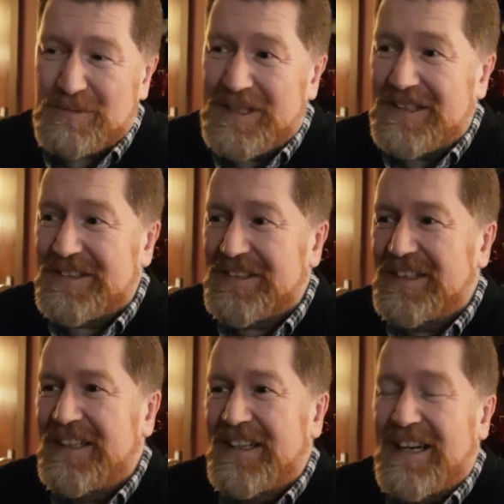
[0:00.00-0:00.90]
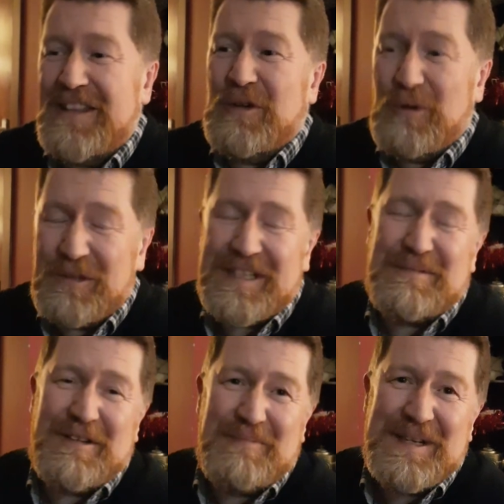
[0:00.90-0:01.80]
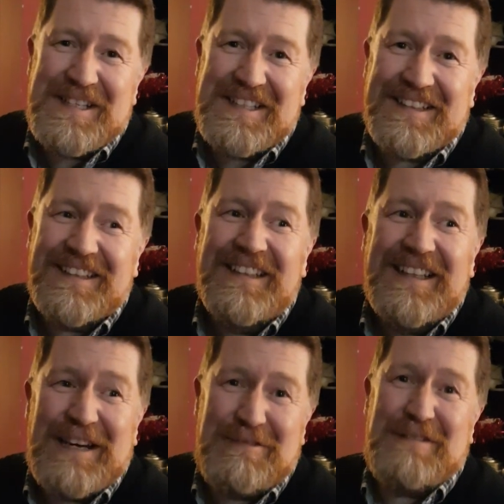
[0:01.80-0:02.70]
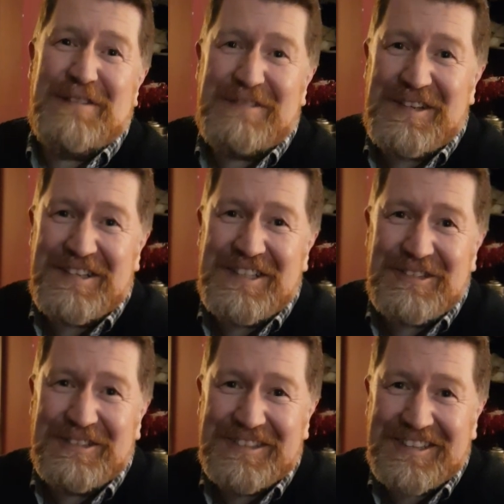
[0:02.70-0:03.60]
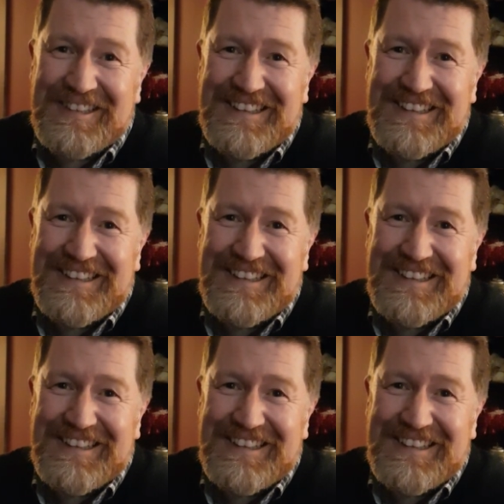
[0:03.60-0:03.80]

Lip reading: weeks, and the whole time I've been here, I've written 53 songs.